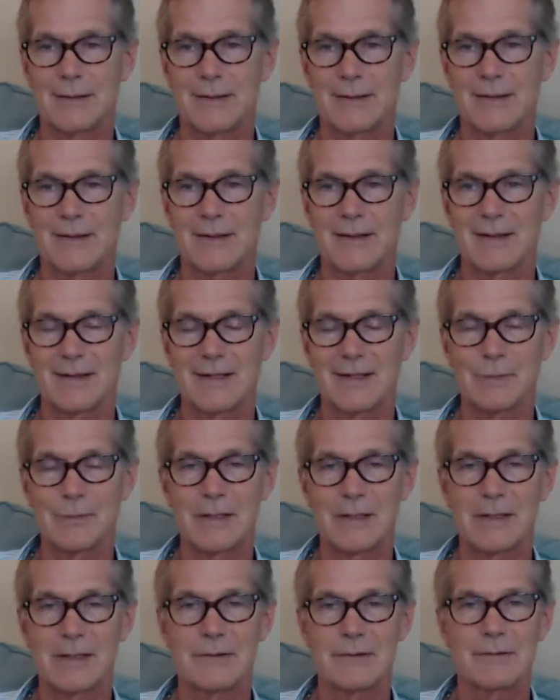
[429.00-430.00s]
Again,
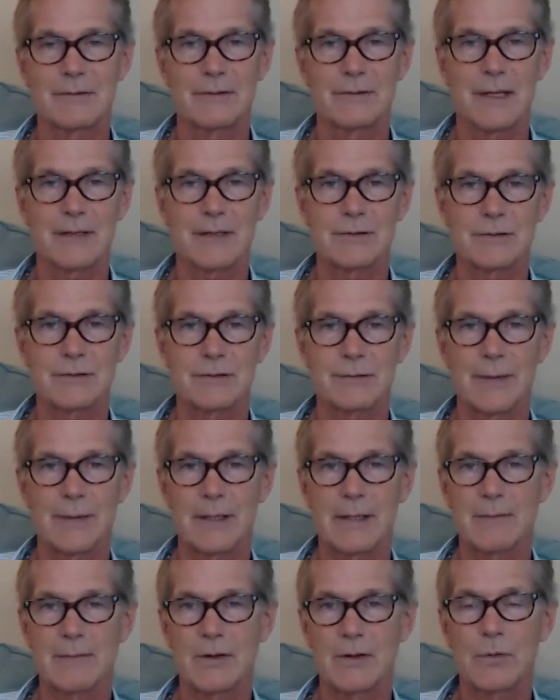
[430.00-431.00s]
we give lectures
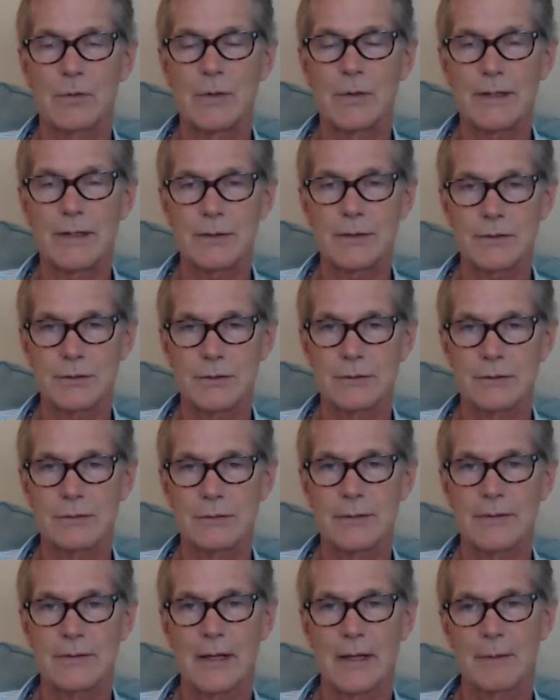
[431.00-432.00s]
about every week or
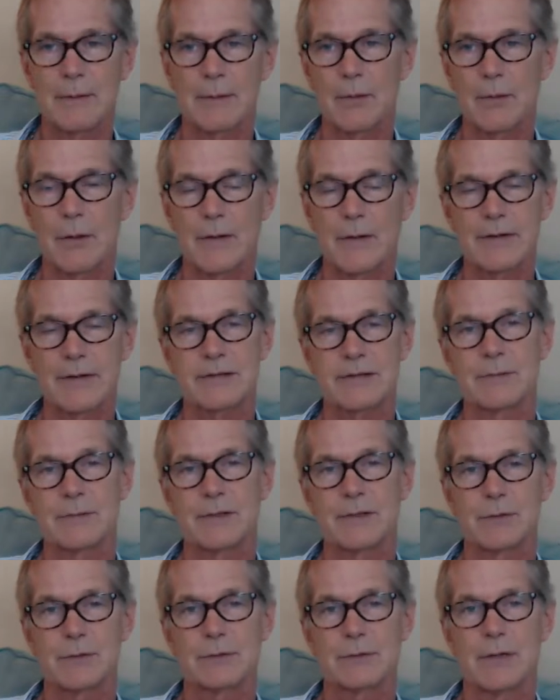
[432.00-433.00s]
two, and that'll be one of the
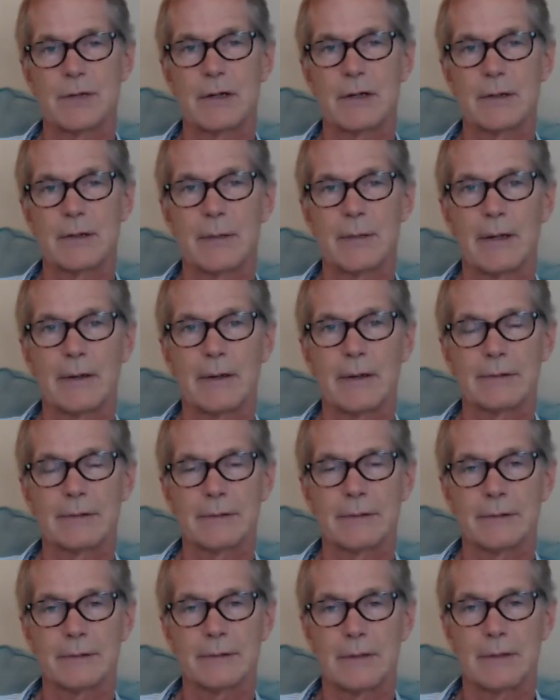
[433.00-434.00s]
subjects we'll talk about.
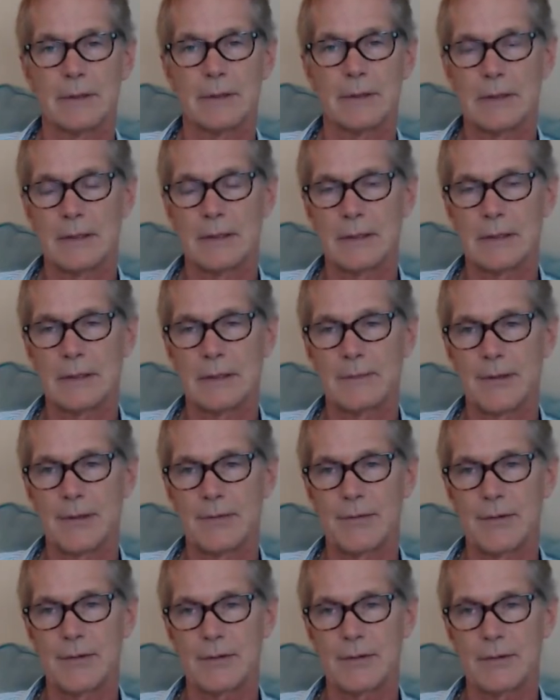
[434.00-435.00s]
And I
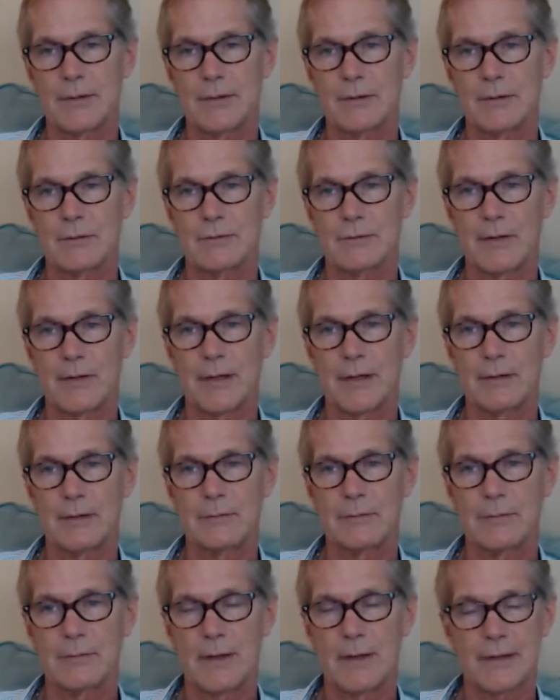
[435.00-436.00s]
think that you'll
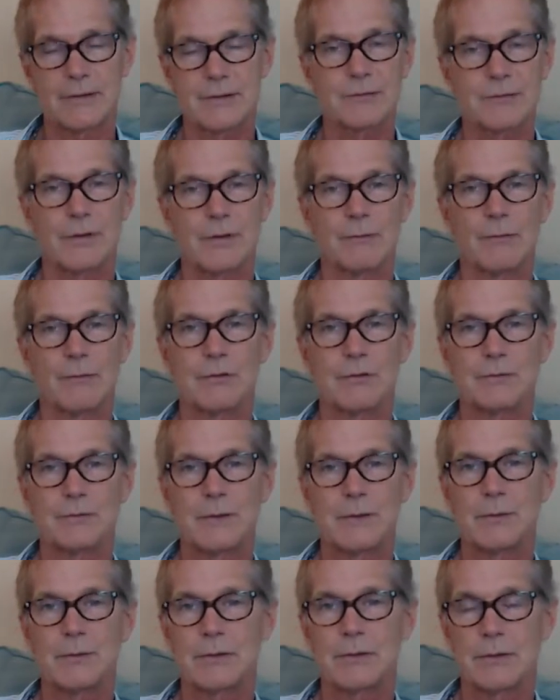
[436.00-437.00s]
find, as with most
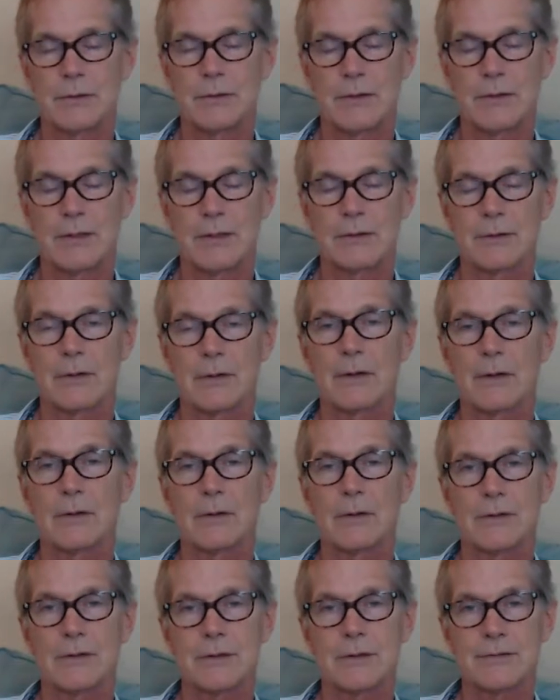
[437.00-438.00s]
people who undergo
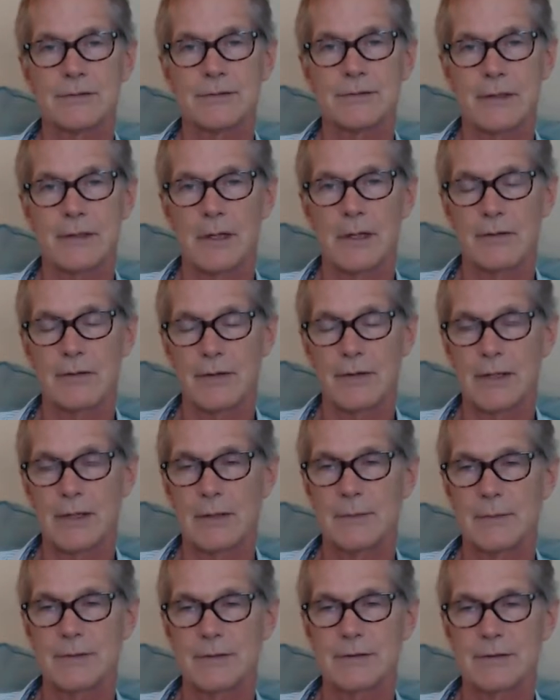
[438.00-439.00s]
or use the coffee
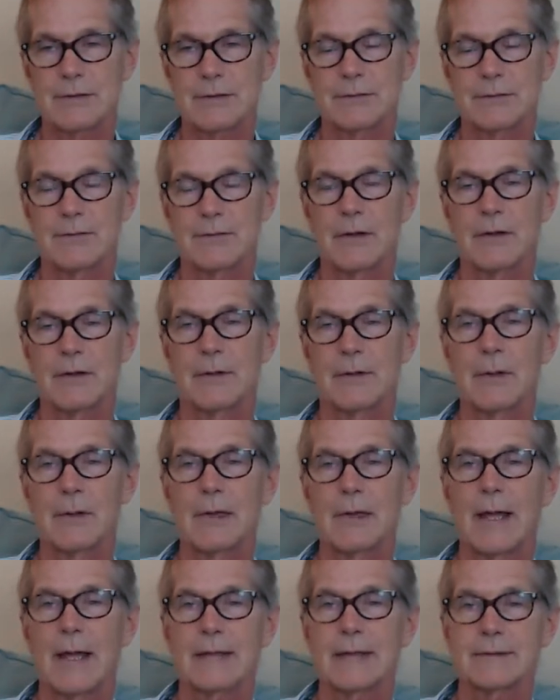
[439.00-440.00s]
enemas, it's a very
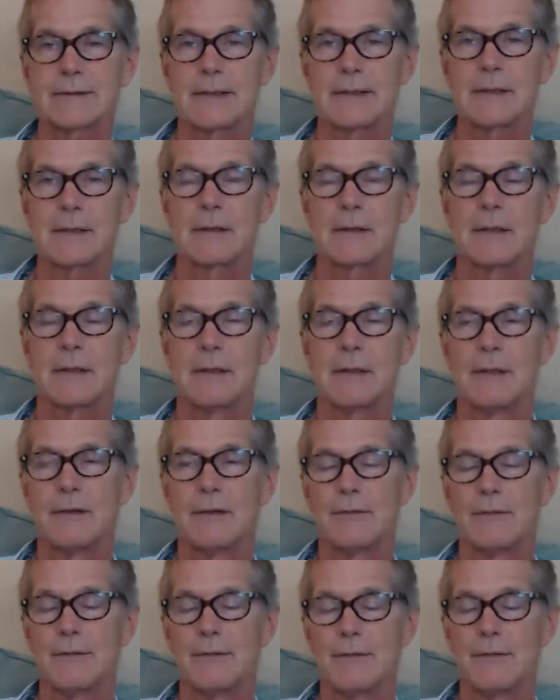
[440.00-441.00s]
relaxing,
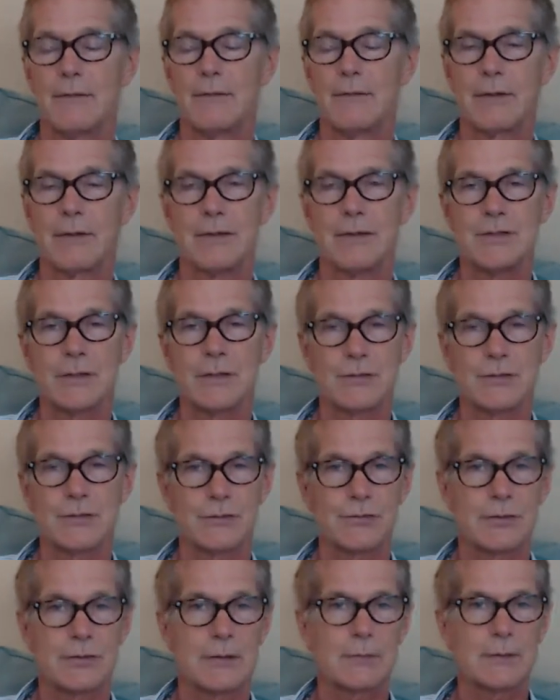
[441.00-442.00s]
very gentle
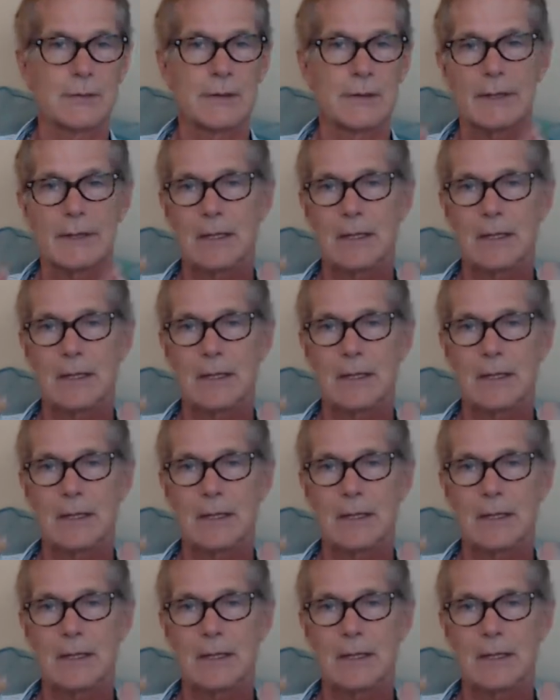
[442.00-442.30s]
treatment.